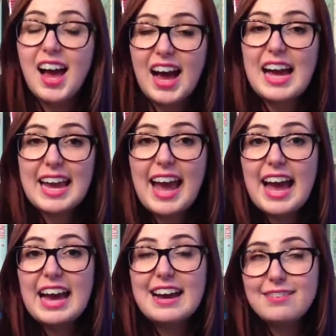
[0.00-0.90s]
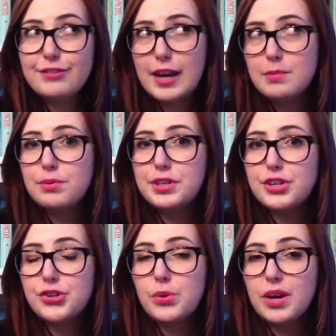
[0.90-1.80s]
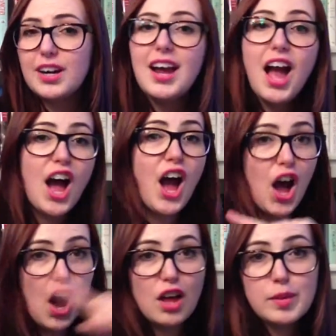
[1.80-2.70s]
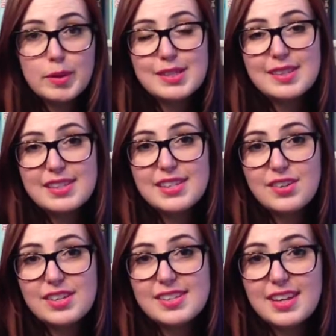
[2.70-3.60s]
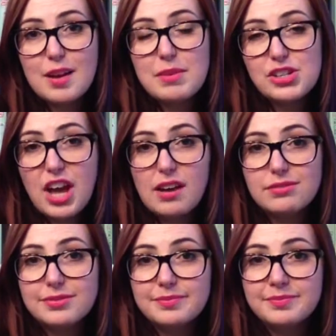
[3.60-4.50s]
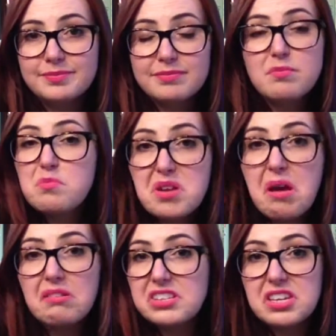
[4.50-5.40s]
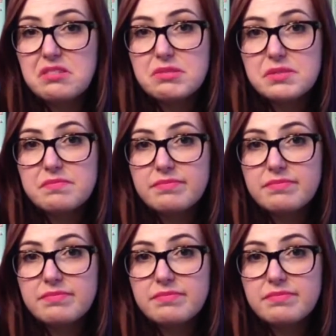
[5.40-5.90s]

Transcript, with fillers: I have, I'm pretty sure, all the books in the series sitting on my shelf. No excuse.